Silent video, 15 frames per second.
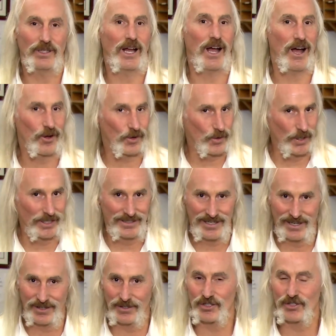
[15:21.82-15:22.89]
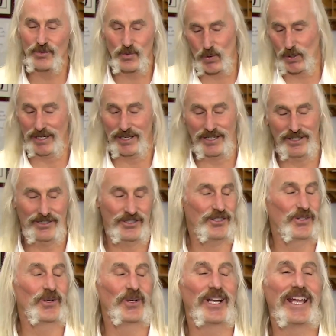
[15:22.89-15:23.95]
I'll go ahead and tell the story, because
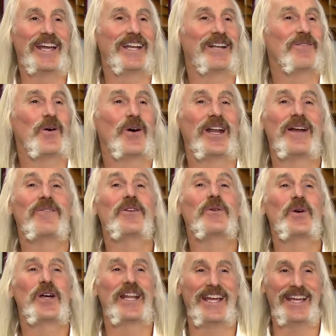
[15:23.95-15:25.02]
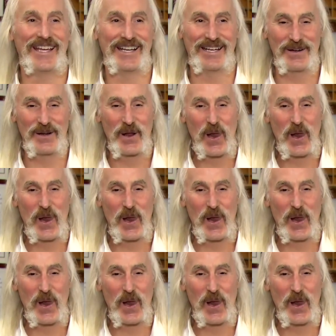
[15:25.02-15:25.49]
you're going to edit whatever you want to edit.